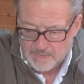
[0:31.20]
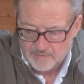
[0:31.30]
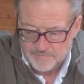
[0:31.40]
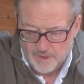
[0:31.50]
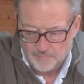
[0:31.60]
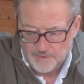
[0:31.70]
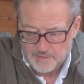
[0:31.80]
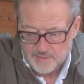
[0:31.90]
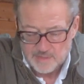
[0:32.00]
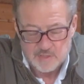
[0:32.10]
I found
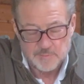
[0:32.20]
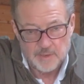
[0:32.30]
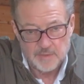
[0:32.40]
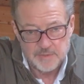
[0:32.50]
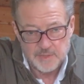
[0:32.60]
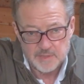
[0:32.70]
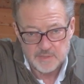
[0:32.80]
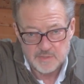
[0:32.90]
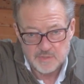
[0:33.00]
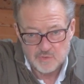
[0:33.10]
that the exposure
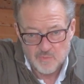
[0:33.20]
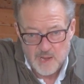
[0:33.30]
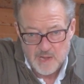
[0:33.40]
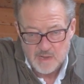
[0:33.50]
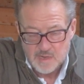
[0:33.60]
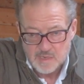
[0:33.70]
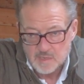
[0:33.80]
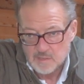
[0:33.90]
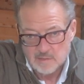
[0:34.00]
to wind,